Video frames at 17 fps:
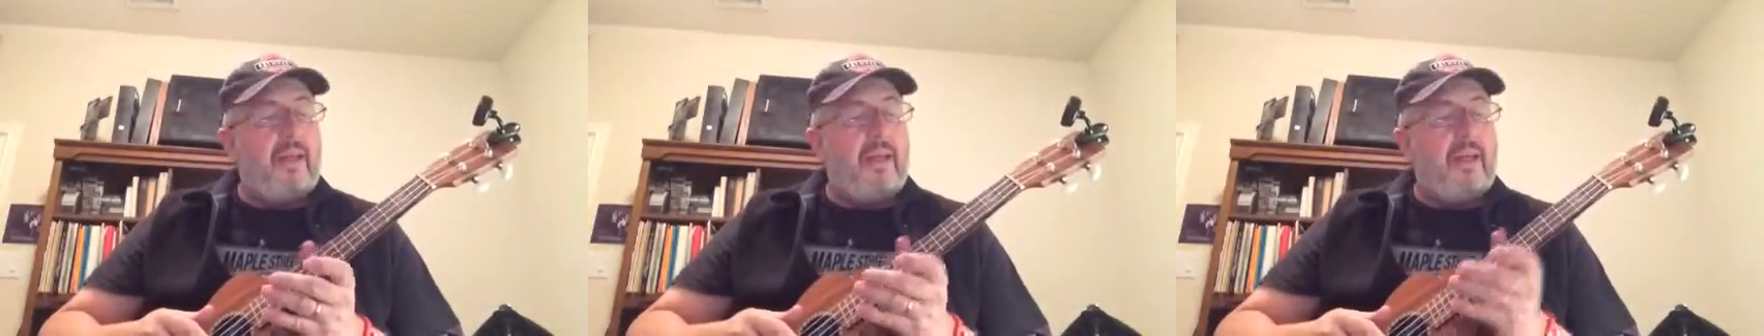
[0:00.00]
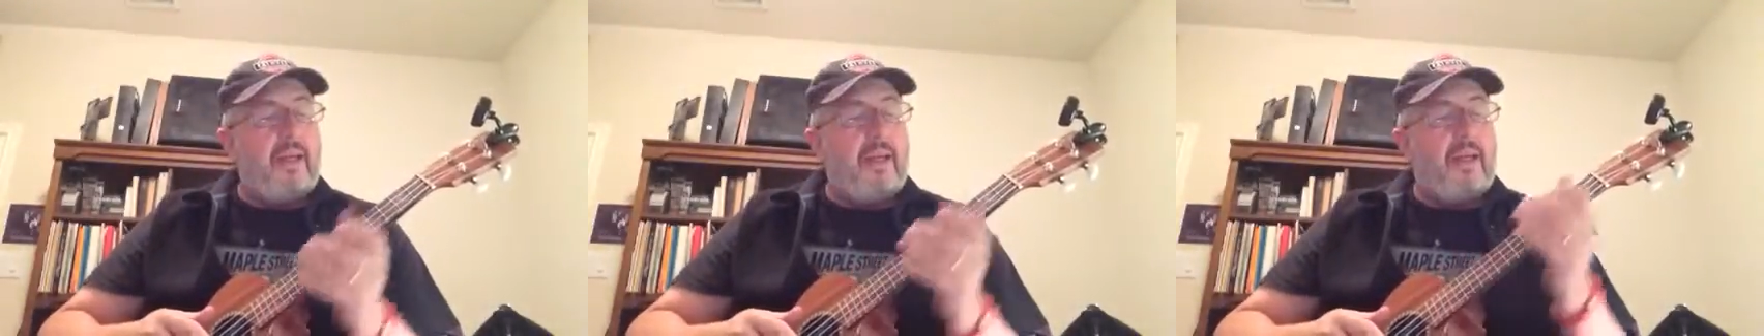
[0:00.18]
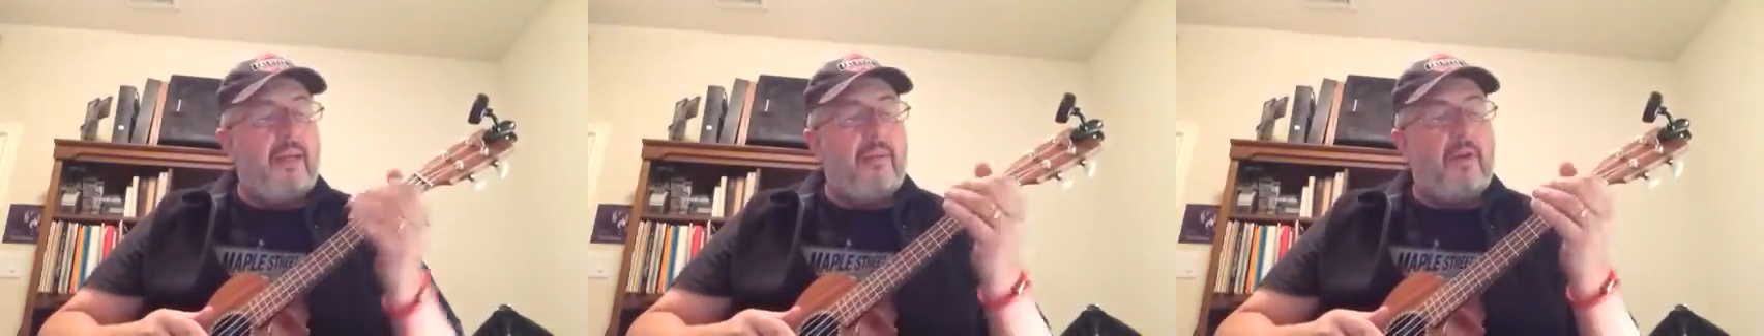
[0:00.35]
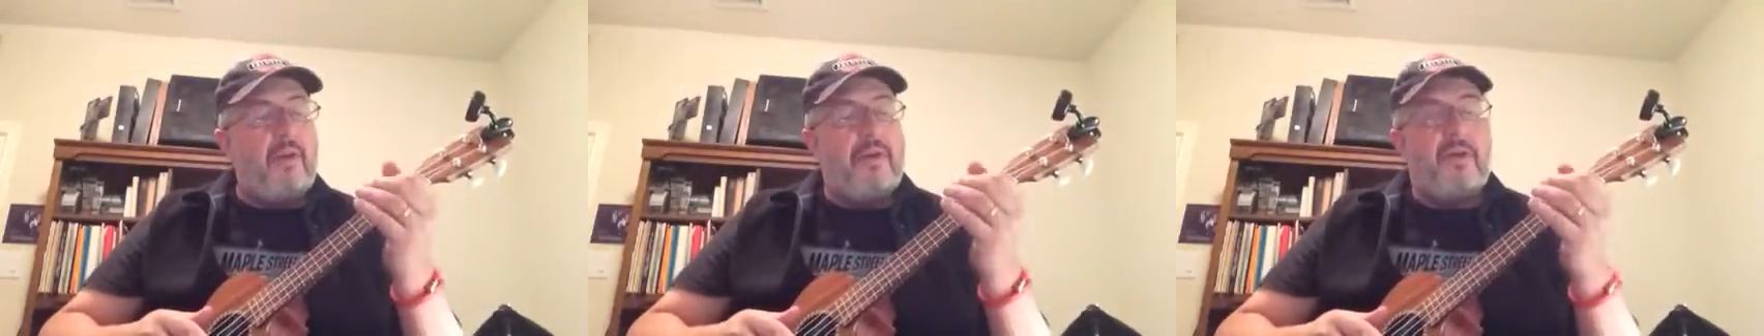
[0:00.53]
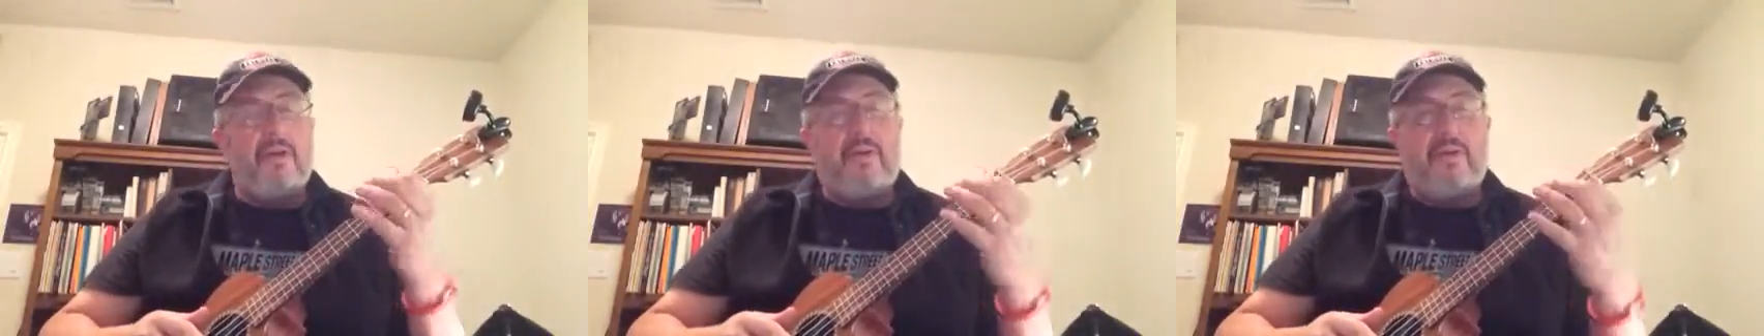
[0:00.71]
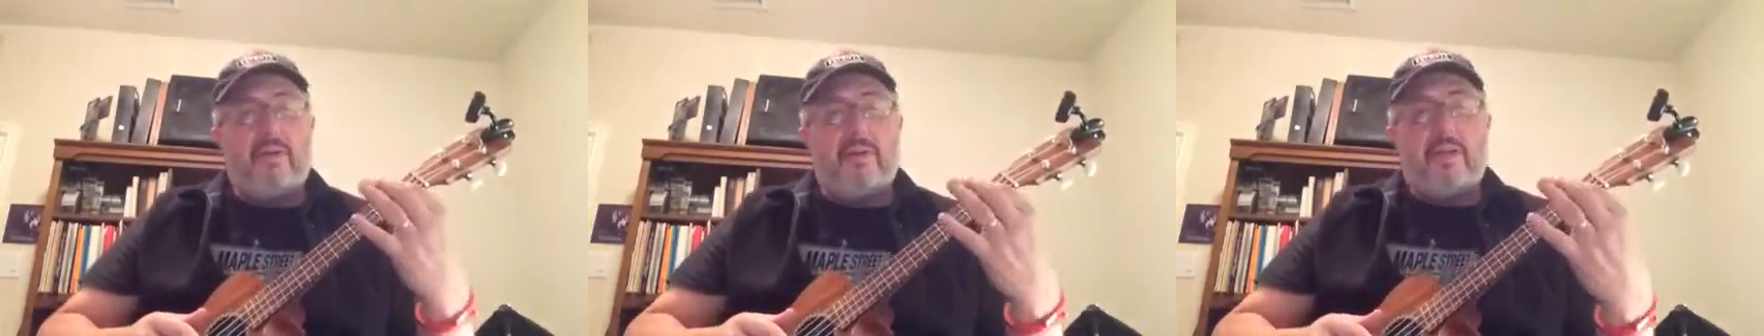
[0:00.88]
and I'm
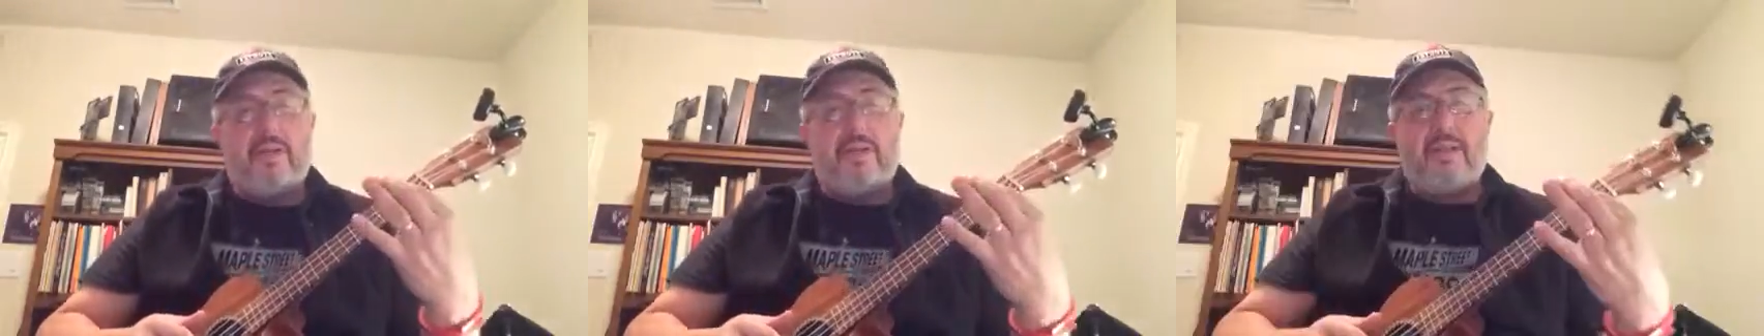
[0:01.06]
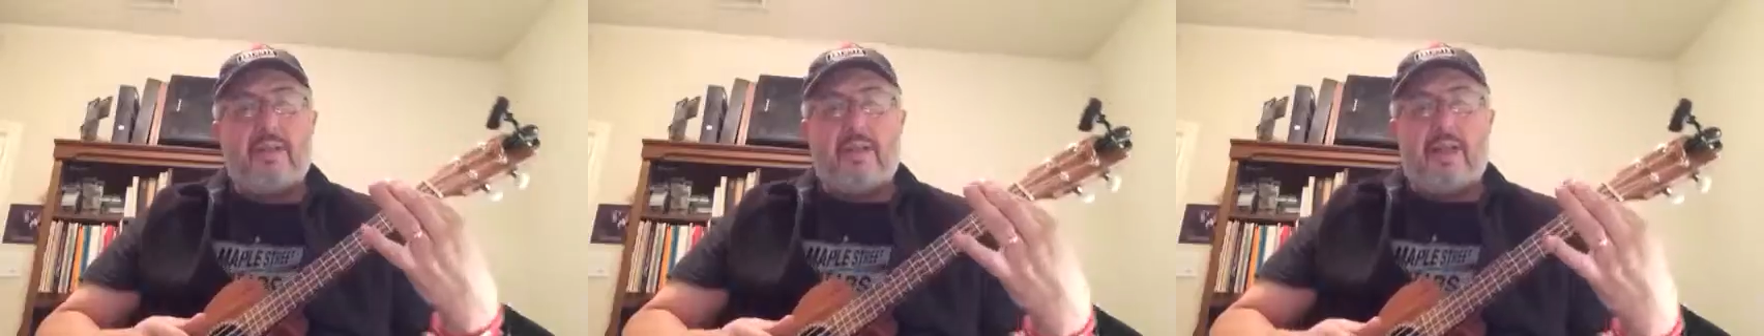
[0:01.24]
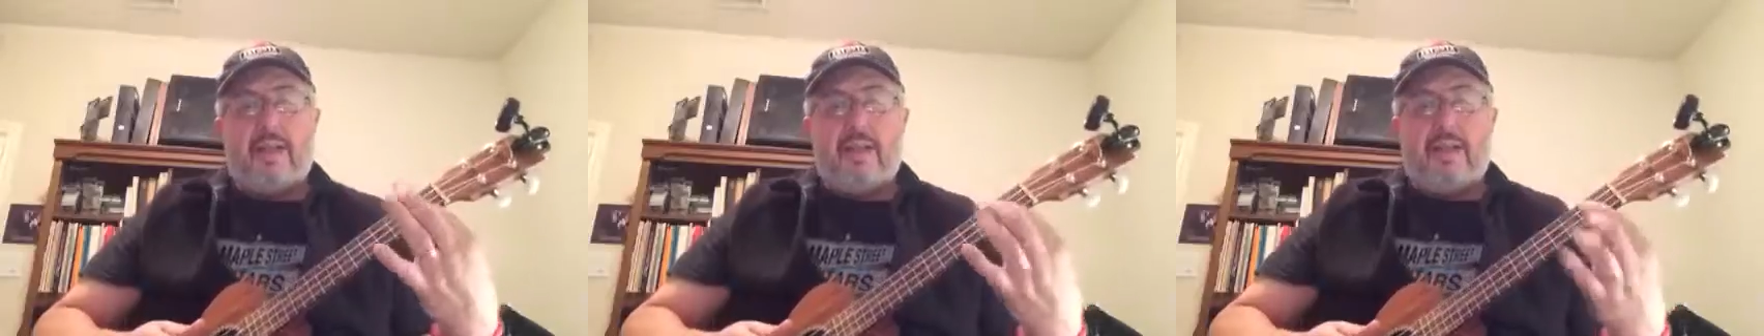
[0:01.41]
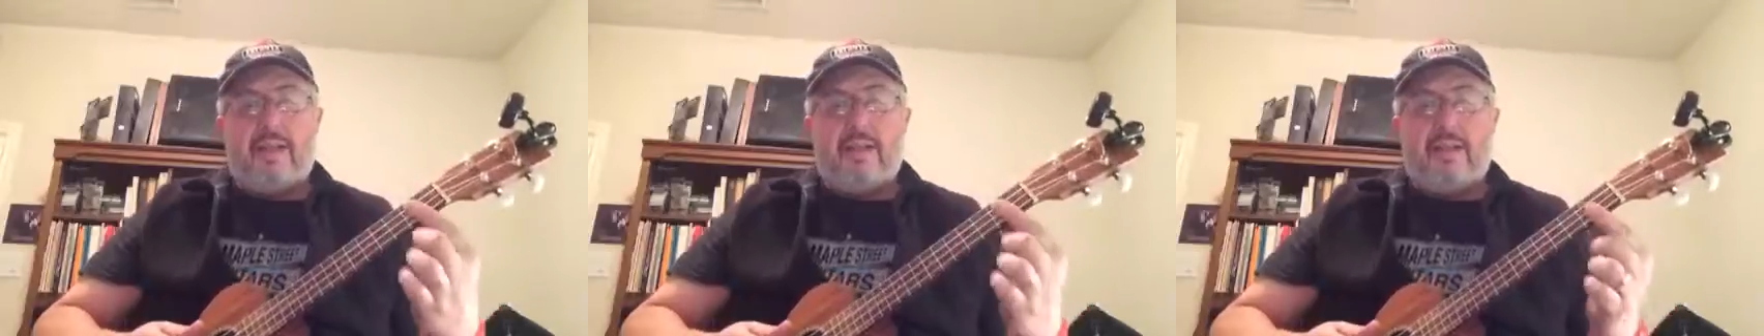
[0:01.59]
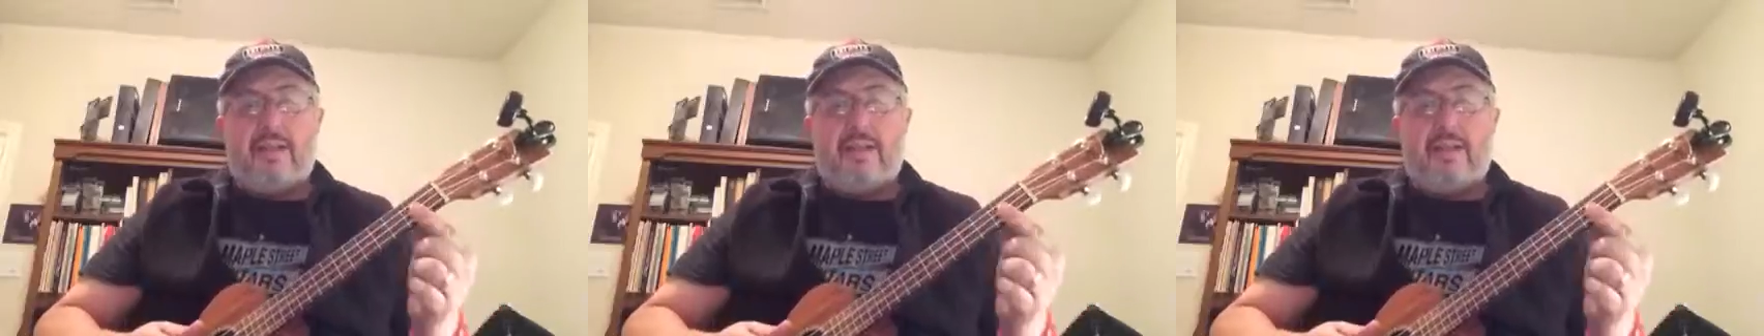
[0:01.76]
also doing a slide.